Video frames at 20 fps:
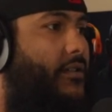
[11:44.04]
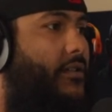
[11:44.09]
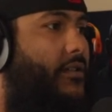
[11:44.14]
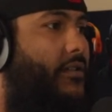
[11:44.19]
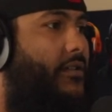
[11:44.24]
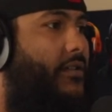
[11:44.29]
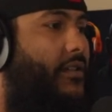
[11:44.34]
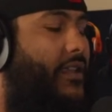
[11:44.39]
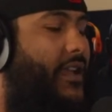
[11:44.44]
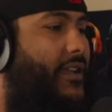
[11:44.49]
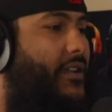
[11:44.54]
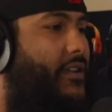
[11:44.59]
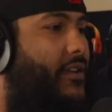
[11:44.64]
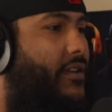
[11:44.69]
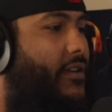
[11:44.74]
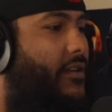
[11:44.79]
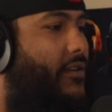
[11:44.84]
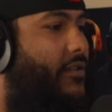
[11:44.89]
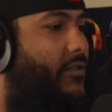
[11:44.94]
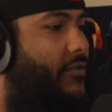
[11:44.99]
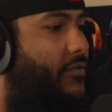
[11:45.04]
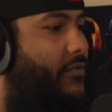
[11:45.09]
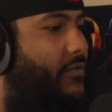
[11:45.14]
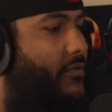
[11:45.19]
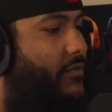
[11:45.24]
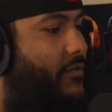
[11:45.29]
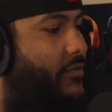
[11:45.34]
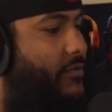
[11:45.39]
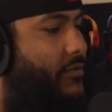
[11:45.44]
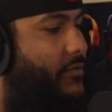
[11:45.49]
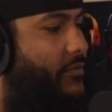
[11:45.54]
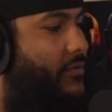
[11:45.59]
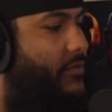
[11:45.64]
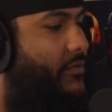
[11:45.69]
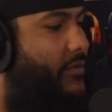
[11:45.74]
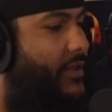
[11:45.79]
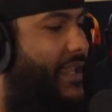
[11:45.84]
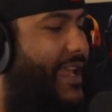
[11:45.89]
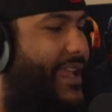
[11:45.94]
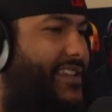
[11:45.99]
like uh
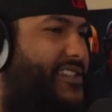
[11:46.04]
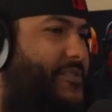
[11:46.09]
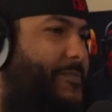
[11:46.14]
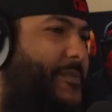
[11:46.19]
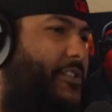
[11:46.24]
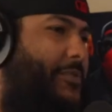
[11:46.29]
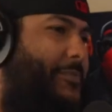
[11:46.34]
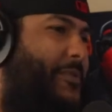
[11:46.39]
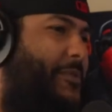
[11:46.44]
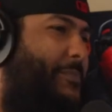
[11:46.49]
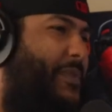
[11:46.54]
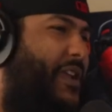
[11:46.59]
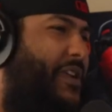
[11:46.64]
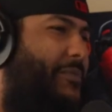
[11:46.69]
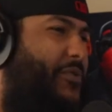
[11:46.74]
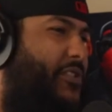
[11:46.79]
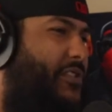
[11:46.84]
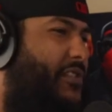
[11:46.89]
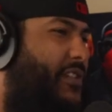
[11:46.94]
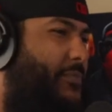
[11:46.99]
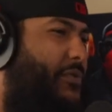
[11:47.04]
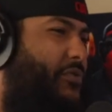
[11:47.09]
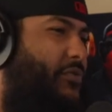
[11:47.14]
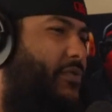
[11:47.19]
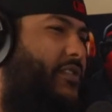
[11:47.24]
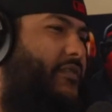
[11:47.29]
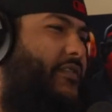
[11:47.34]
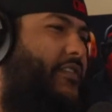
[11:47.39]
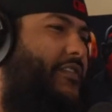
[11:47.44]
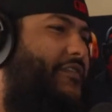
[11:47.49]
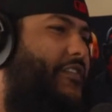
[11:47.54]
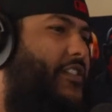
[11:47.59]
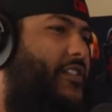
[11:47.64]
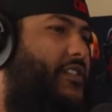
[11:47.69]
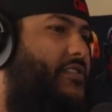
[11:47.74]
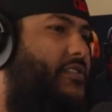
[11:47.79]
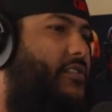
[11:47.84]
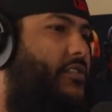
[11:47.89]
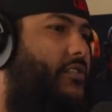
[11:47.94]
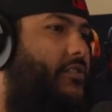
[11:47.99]
that experiment paperclip or whatever the fuck
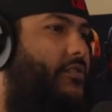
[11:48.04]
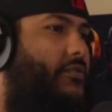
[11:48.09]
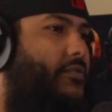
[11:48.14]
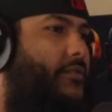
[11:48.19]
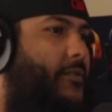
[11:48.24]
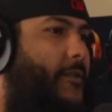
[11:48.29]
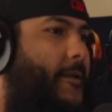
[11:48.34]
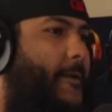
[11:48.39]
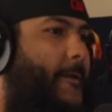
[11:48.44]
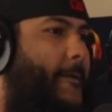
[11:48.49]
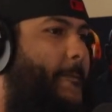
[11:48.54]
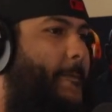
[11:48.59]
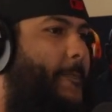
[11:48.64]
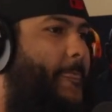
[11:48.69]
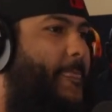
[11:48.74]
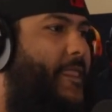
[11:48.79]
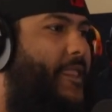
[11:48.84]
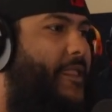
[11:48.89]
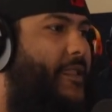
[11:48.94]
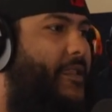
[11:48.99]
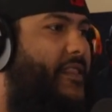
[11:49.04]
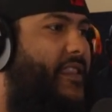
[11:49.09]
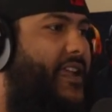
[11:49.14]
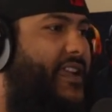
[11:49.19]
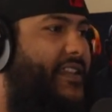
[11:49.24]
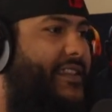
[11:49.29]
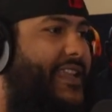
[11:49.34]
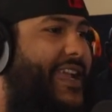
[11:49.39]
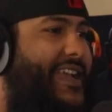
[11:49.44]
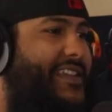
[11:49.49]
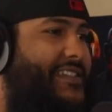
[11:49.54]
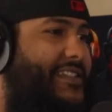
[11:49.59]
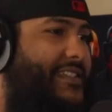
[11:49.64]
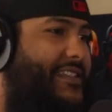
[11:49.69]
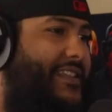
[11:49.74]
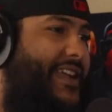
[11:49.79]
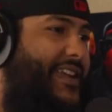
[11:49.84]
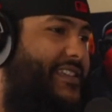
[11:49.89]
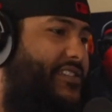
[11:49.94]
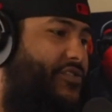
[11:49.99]
it's called. Like that's
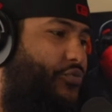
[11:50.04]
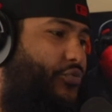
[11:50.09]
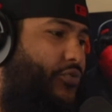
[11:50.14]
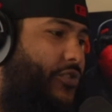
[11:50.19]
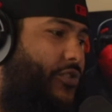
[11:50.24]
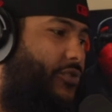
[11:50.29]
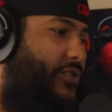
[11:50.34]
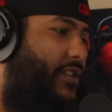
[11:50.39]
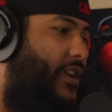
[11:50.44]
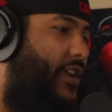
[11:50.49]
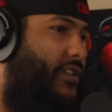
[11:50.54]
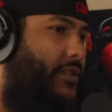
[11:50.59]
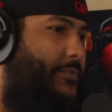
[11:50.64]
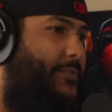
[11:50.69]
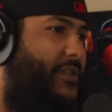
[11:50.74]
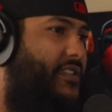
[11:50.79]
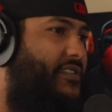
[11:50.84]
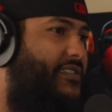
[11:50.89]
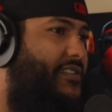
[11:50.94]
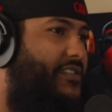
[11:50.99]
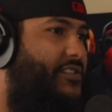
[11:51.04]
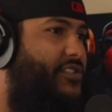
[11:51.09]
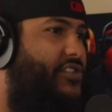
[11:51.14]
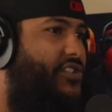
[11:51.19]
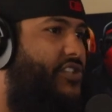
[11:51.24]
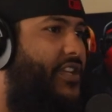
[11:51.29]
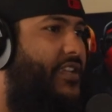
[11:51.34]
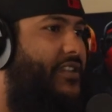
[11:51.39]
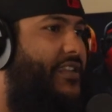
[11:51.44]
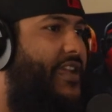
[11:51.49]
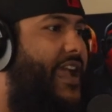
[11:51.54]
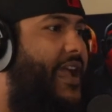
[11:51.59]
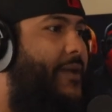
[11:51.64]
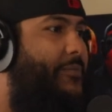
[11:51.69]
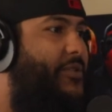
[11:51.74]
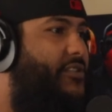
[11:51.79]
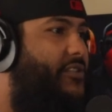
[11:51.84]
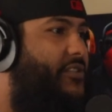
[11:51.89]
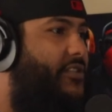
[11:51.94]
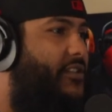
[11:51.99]
that's real documented shit that
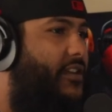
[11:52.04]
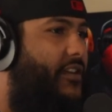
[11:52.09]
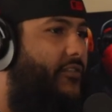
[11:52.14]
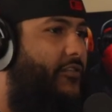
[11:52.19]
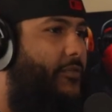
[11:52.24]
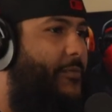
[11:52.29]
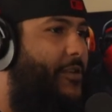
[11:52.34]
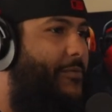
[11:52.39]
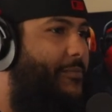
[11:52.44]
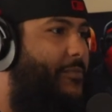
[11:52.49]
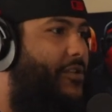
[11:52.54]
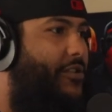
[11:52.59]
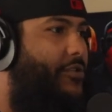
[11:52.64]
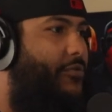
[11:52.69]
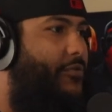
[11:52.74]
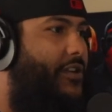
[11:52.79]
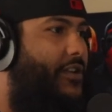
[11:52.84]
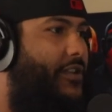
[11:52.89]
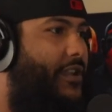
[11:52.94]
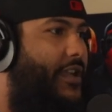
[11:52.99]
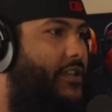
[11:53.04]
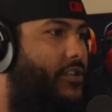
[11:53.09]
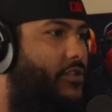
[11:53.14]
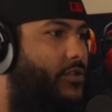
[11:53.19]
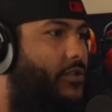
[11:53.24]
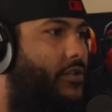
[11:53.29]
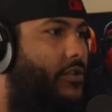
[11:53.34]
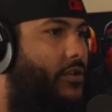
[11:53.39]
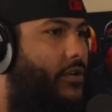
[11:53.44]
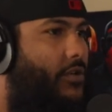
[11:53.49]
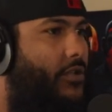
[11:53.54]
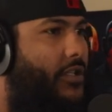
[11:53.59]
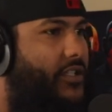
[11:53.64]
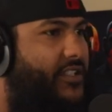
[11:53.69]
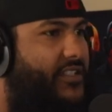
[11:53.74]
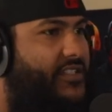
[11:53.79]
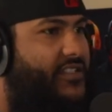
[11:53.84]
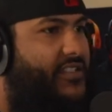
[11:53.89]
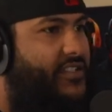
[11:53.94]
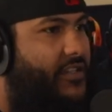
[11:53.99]
happened in the government, bro. Where like you could go
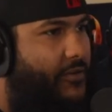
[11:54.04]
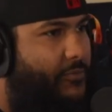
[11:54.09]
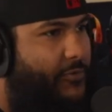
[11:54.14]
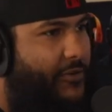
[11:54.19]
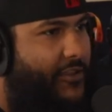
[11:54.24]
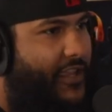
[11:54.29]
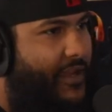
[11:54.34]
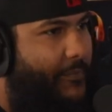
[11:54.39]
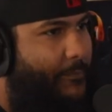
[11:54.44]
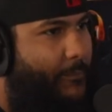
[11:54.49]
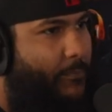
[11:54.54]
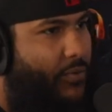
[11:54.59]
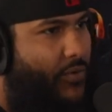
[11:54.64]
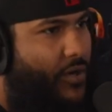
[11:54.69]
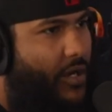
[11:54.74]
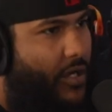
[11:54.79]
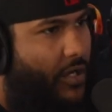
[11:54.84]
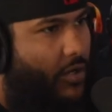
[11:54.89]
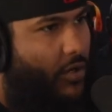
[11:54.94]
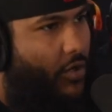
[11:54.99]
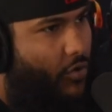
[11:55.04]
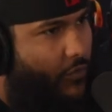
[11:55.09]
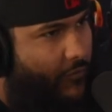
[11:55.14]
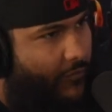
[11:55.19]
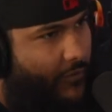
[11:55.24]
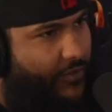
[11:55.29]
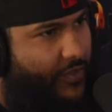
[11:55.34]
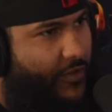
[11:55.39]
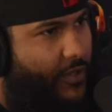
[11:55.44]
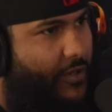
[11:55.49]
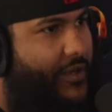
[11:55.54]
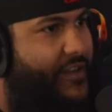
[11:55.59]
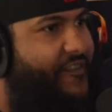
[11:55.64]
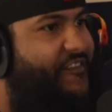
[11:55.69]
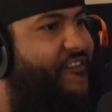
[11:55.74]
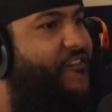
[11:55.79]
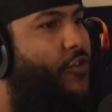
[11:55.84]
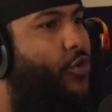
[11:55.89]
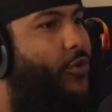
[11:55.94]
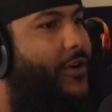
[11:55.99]
look this up, where they brought over thirty
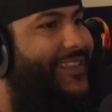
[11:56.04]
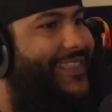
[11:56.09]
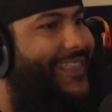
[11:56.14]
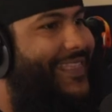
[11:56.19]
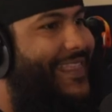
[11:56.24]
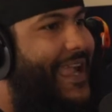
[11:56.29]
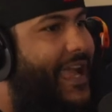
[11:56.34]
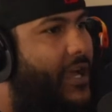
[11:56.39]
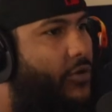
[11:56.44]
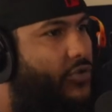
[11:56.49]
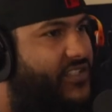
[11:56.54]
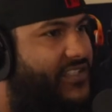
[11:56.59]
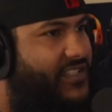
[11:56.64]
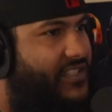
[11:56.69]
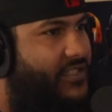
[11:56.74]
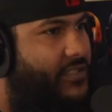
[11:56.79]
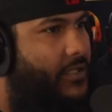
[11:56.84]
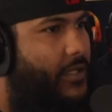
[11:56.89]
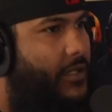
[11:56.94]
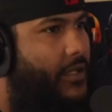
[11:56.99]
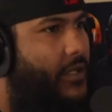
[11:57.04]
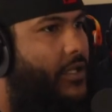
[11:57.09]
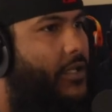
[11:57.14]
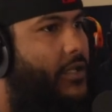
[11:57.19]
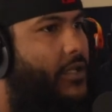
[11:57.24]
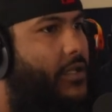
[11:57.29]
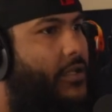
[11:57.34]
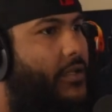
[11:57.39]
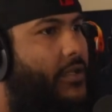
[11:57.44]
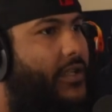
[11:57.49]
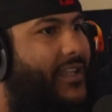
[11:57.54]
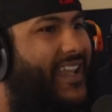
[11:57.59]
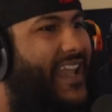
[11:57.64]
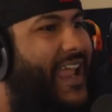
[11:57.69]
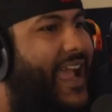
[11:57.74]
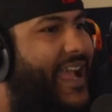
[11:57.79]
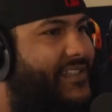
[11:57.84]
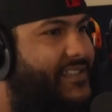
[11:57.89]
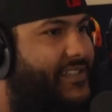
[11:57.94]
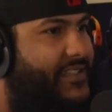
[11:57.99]
four thousand
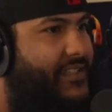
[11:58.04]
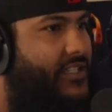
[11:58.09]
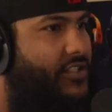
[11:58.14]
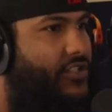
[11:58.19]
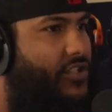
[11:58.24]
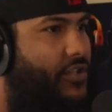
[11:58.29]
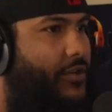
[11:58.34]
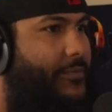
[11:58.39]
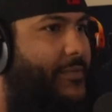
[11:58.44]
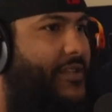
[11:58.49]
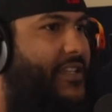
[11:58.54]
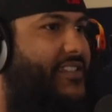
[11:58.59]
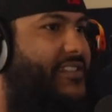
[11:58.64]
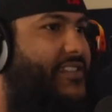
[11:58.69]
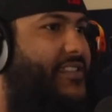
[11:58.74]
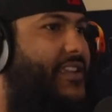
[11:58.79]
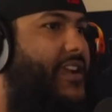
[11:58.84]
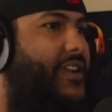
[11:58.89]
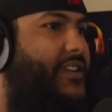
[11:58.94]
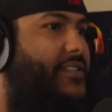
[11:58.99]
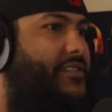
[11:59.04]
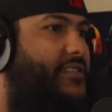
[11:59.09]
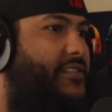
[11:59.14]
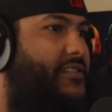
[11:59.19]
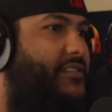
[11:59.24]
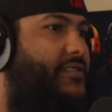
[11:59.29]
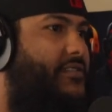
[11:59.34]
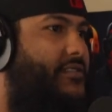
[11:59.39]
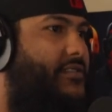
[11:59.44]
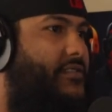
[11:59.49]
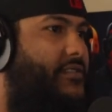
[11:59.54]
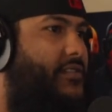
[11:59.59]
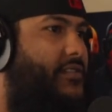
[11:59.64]
Nazi Germany scientists